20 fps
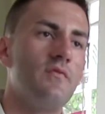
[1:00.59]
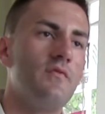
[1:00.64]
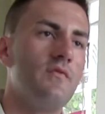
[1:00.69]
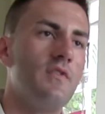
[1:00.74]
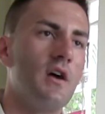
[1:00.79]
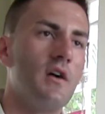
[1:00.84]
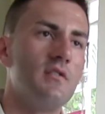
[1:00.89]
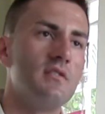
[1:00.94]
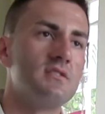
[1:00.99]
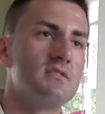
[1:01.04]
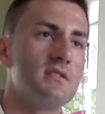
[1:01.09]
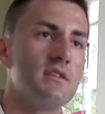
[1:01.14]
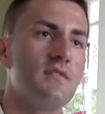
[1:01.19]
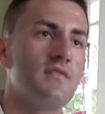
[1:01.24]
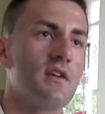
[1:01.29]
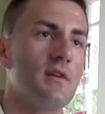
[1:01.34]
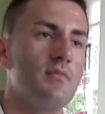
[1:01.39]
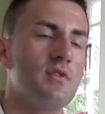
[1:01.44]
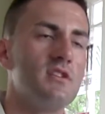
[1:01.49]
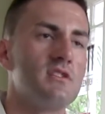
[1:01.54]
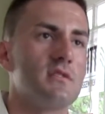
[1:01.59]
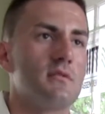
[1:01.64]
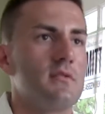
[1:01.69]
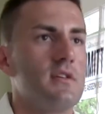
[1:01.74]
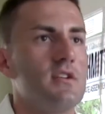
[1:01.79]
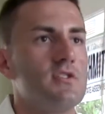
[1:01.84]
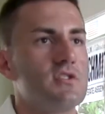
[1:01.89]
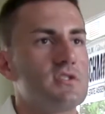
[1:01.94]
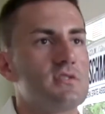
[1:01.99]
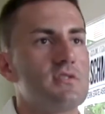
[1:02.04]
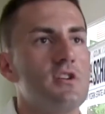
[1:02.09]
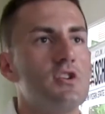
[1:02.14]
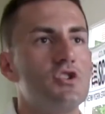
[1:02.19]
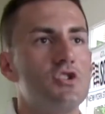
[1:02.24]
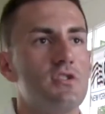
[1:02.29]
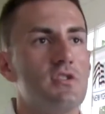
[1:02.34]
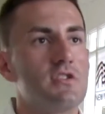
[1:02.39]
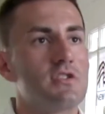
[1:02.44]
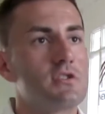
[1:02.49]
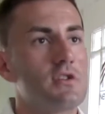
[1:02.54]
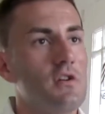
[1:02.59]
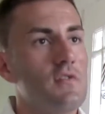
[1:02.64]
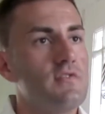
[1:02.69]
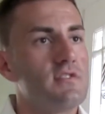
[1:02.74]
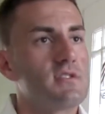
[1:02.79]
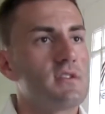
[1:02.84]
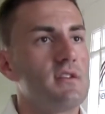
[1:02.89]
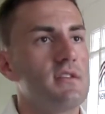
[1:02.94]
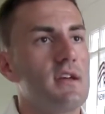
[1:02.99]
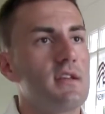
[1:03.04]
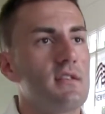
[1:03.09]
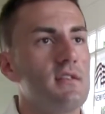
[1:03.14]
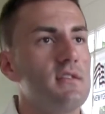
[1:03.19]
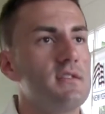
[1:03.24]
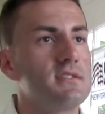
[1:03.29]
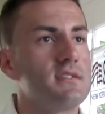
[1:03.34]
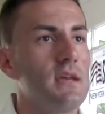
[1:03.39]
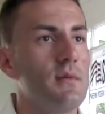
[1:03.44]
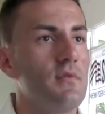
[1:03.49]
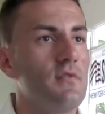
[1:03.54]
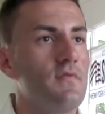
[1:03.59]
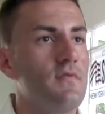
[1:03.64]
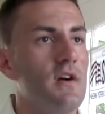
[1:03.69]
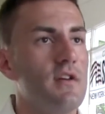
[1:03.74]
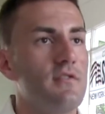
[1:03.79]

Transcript: Very significant piece of legislation, the Service Connected Disabled